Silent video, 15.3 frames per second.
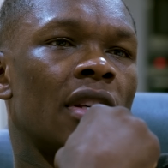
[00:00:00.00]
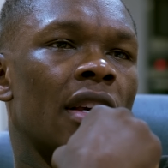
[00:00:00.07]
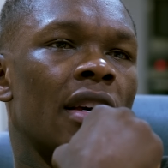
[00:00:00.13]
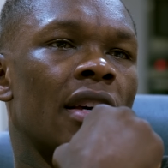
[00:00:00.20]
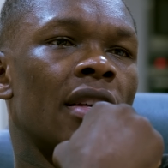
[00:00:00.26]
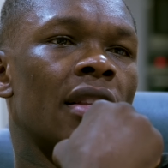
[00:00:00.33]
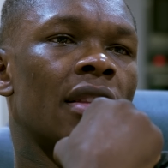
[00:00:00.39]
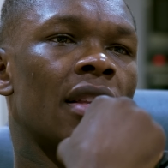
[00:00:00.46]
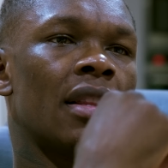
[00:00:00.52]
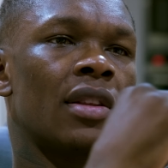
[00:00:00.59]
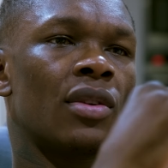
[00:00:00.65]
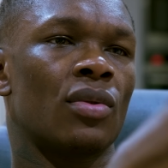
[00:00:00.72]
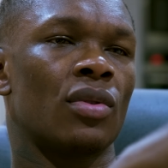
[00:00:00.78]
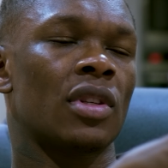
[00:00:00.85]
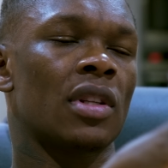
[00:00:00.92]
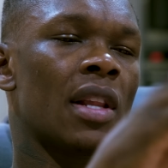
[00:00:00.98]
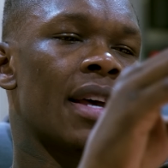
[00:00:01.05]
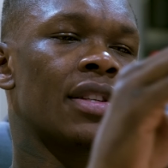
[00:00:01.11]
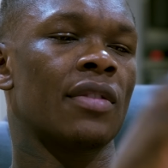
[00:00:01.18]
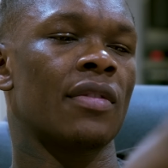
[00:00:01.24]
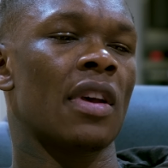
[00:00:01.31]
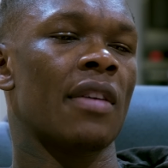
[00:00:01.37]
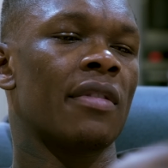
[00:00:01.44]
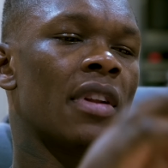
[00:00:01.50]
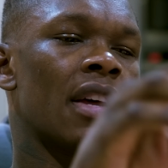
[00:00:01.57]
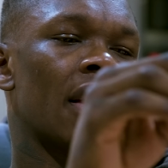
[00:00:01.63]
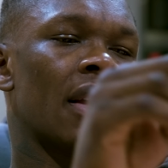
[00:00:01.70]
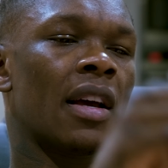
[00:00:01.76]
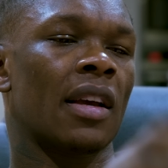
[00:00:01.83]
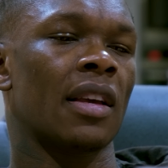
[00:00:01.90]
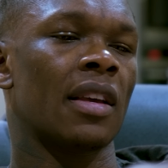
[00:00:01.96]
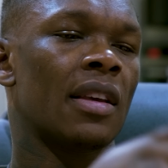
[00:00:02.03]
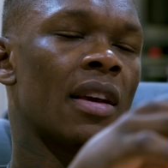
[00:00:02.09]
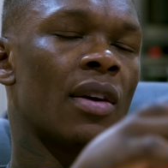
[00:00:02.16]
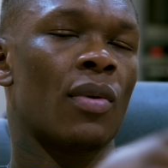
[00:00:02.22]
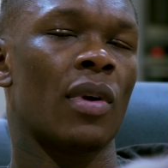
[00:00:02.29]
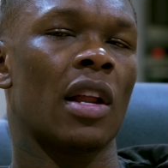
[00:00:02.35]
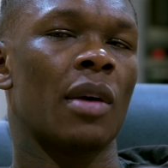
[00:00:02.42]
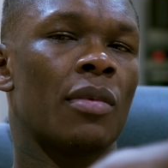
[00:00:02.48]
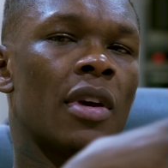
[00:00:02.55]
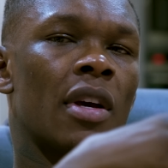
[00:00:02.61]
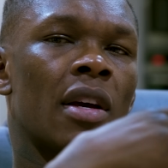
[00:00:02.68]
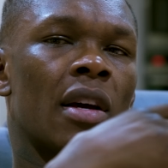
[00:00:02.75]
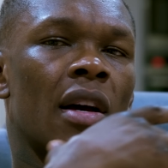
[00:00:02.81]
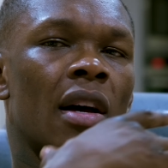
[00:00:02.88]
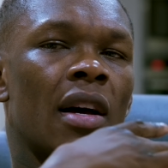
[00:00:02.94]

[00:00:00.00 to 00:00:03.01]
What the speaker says: Yeah, the little slice of heaven I can get while I'm here,